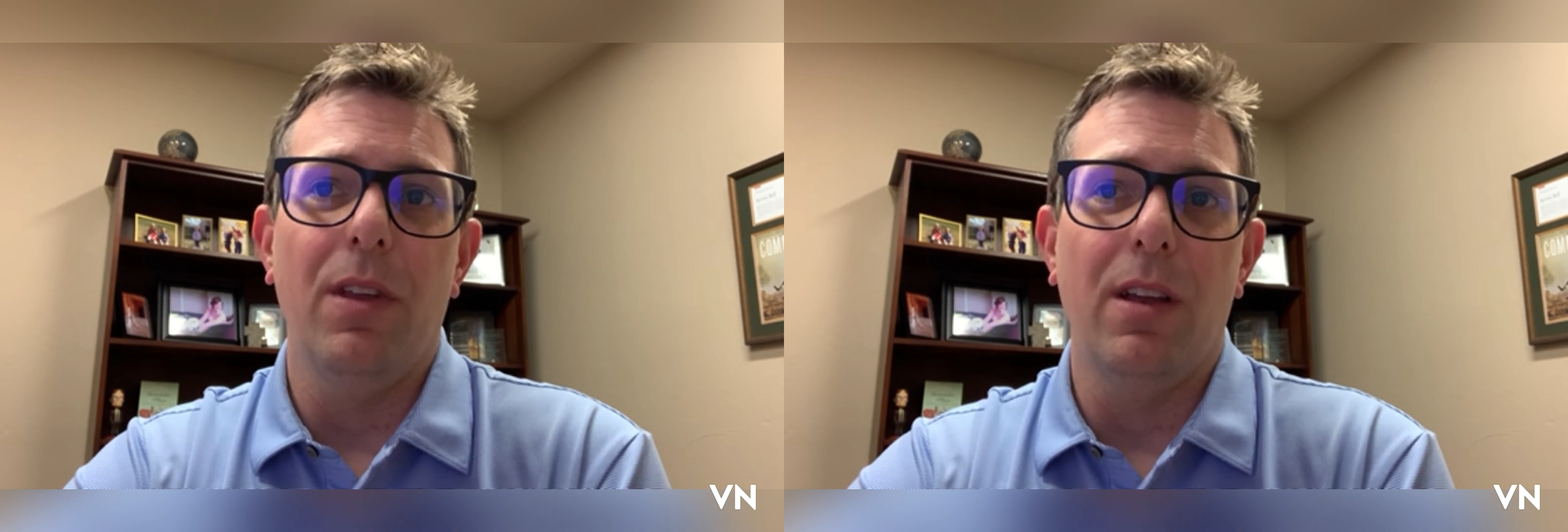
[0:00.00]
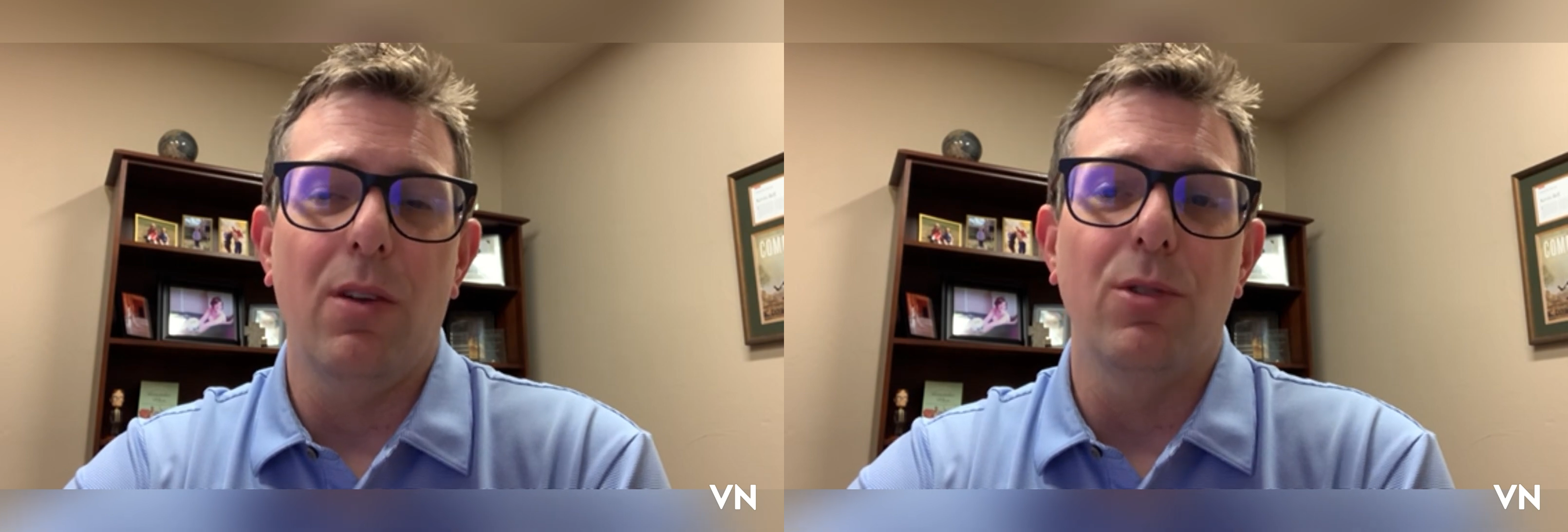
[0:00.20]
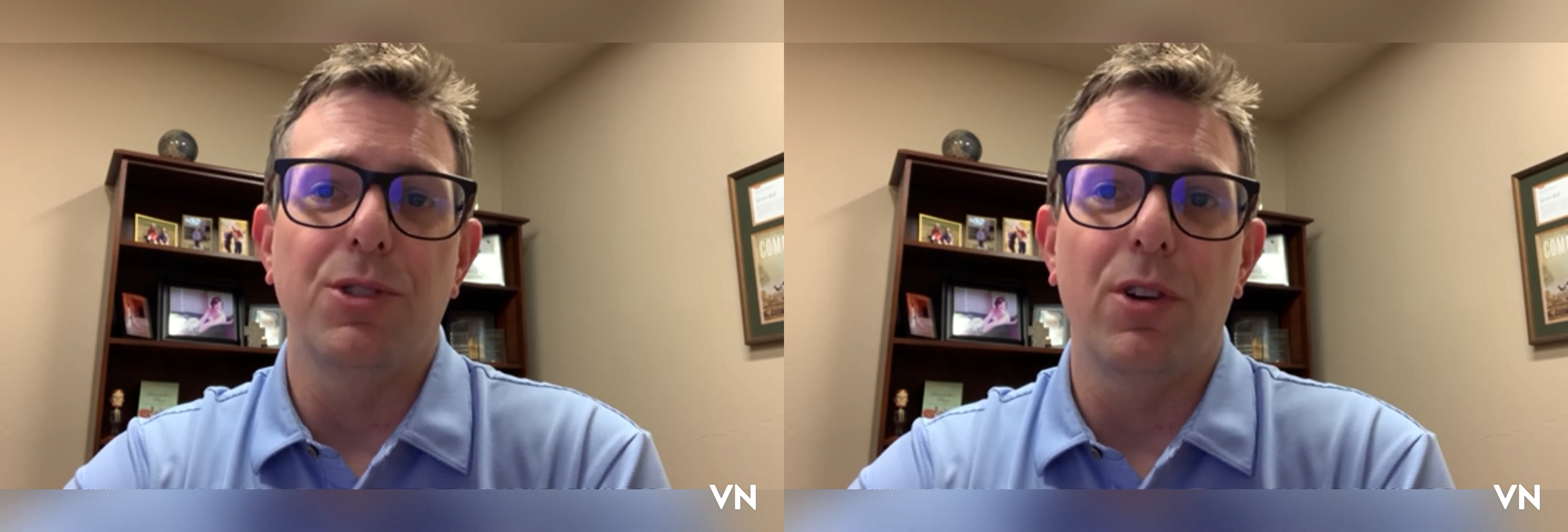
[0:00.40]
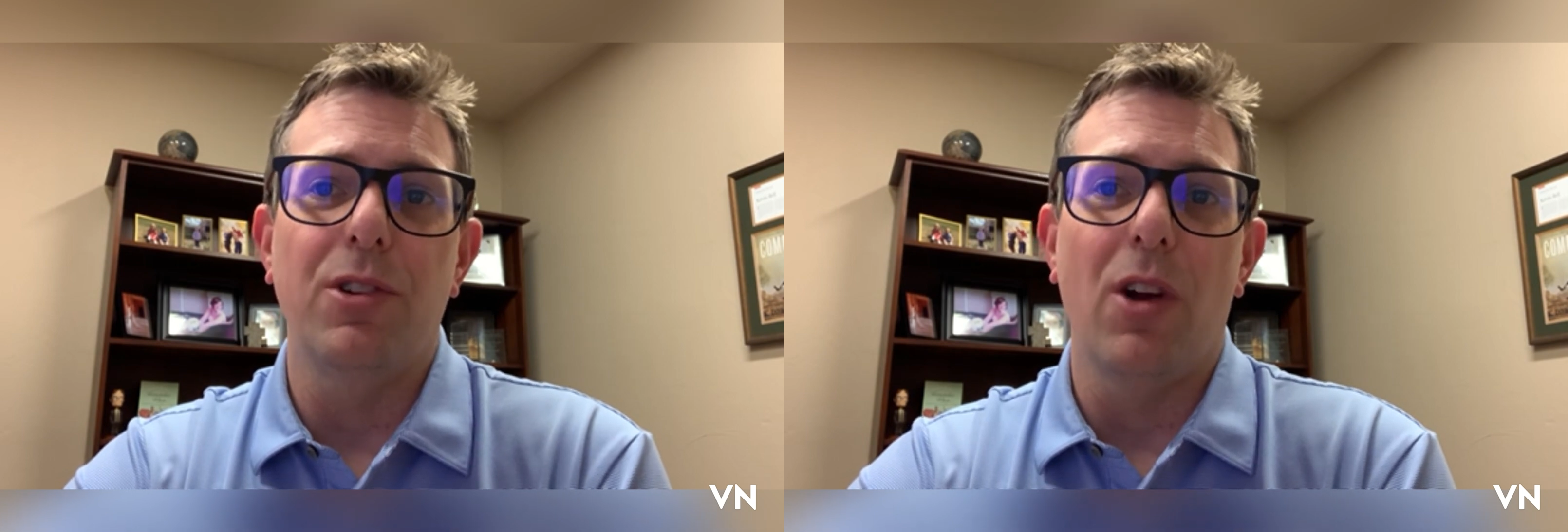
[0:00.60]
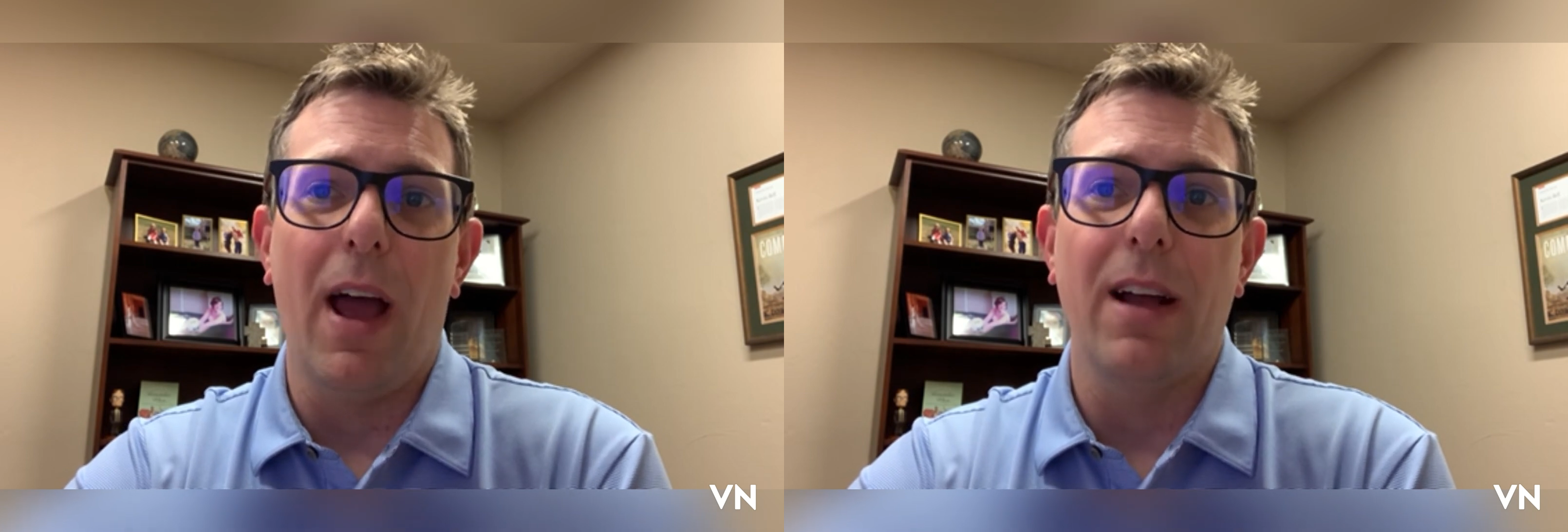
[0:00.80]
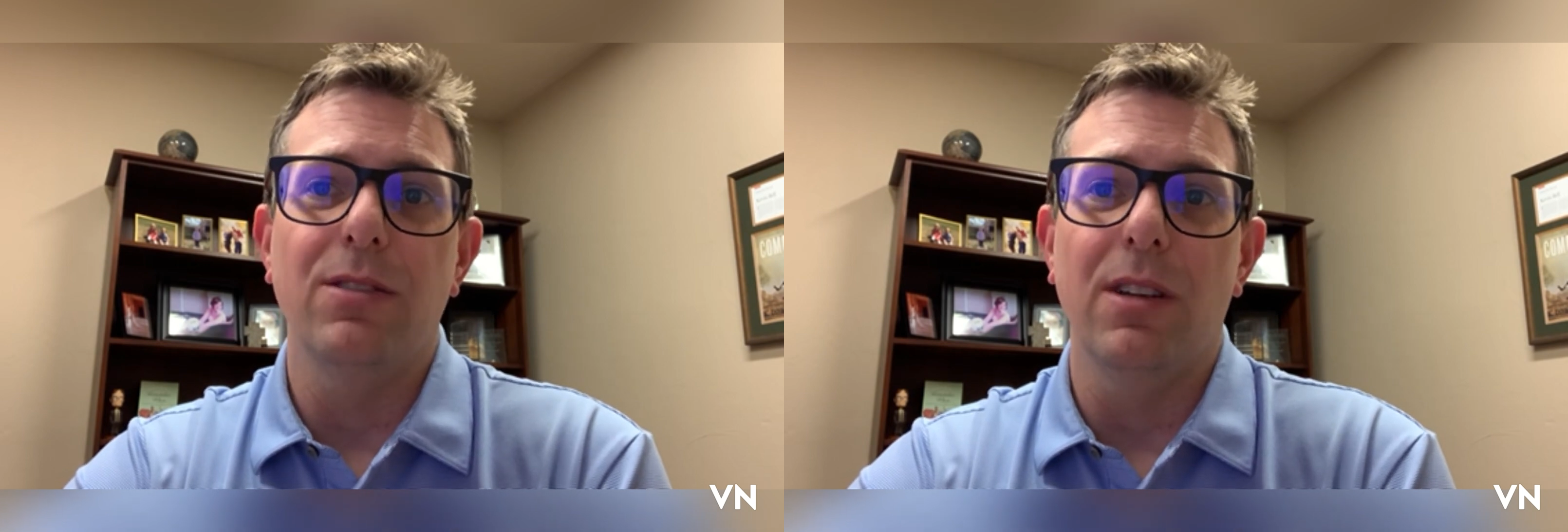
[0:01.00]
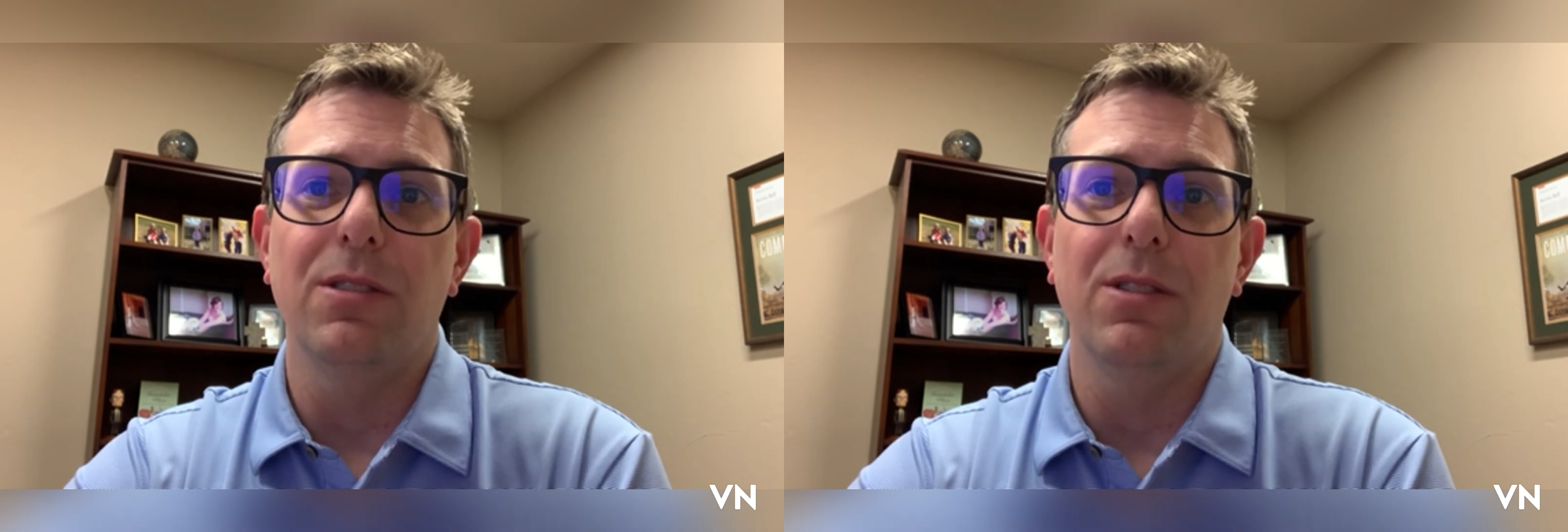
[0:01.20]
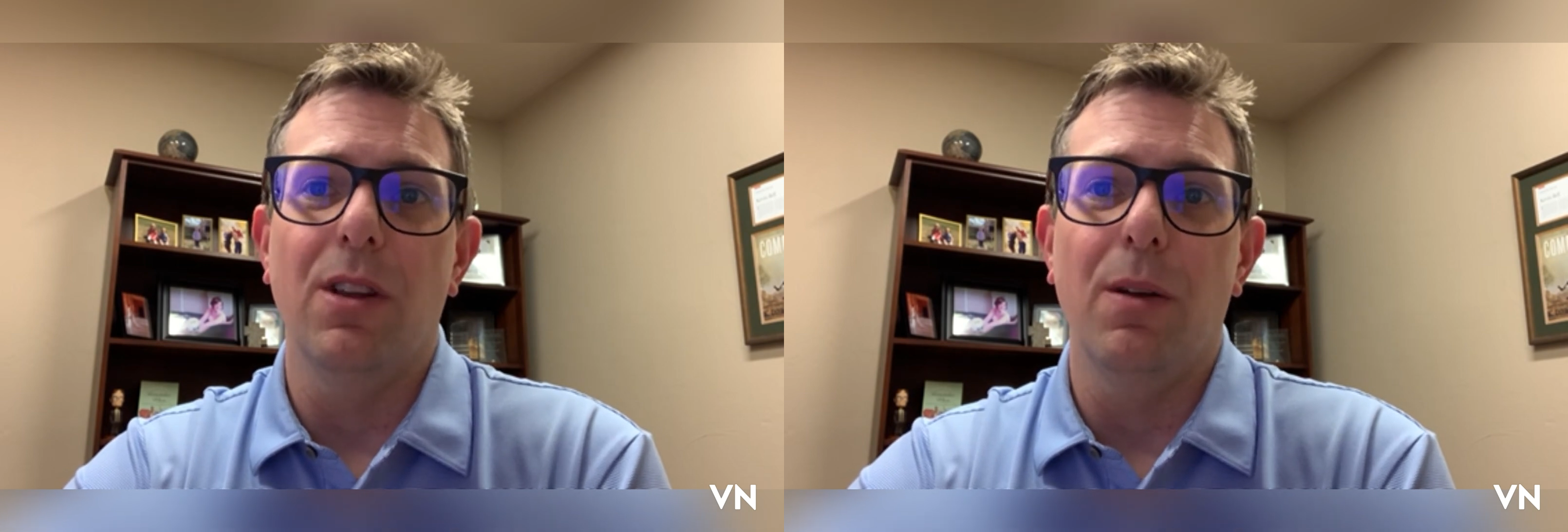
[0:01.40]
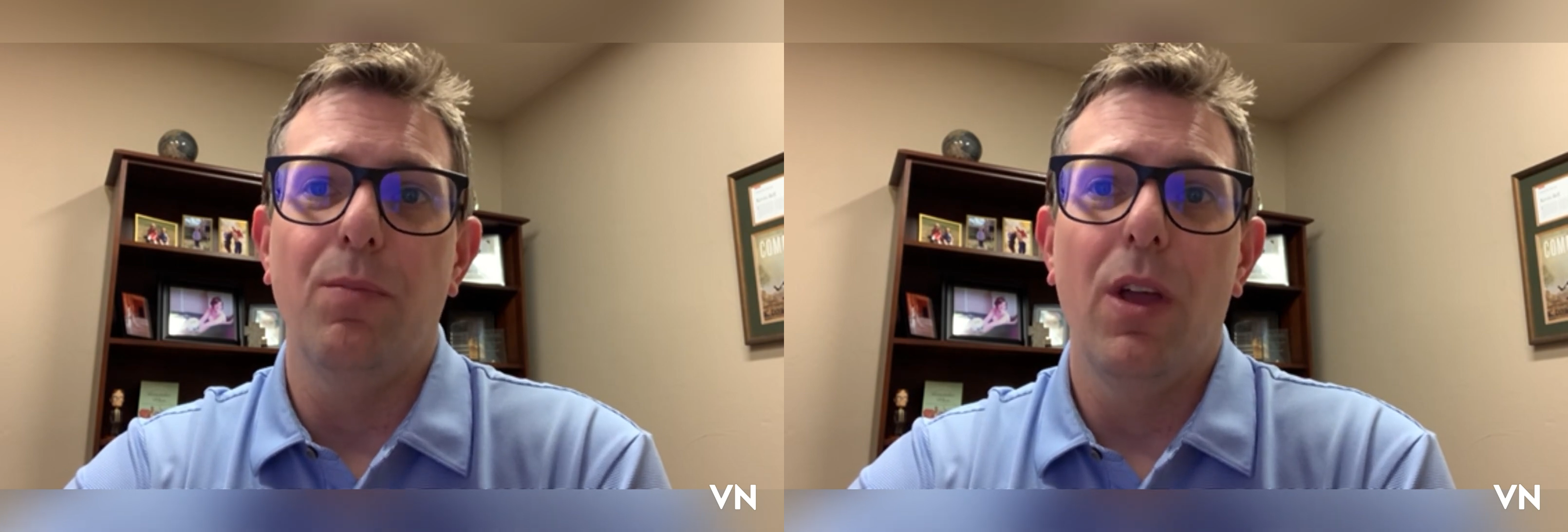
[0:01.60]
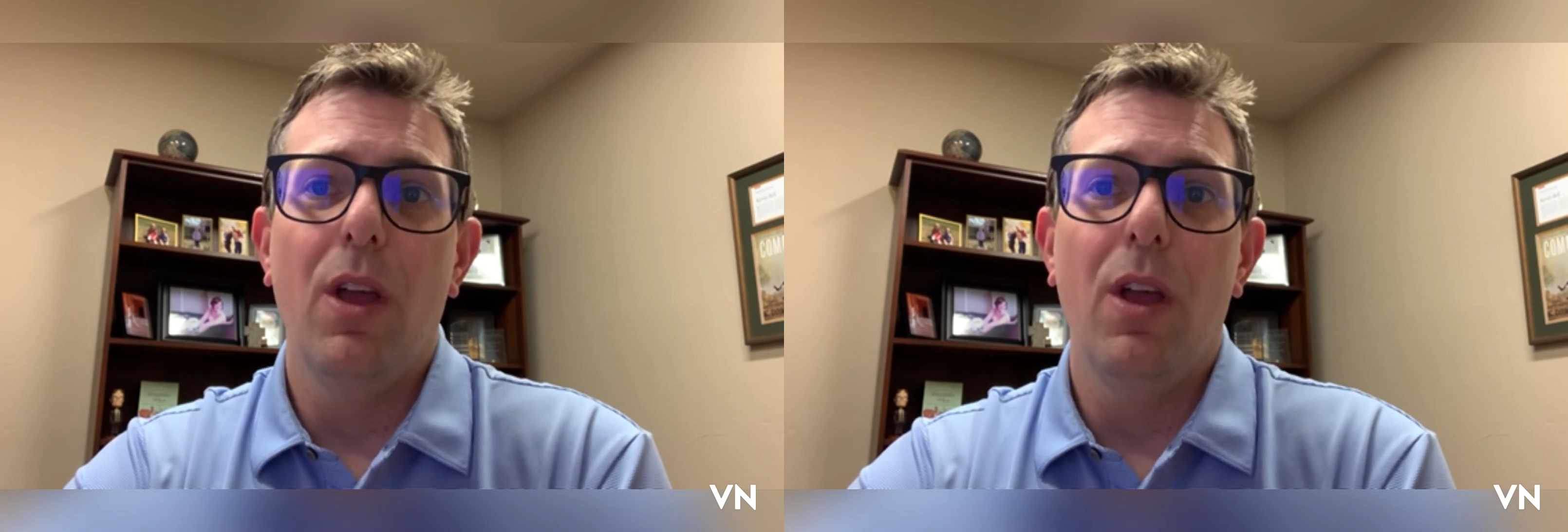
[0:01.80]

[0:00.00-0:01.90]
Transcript: that could restrict your access to them.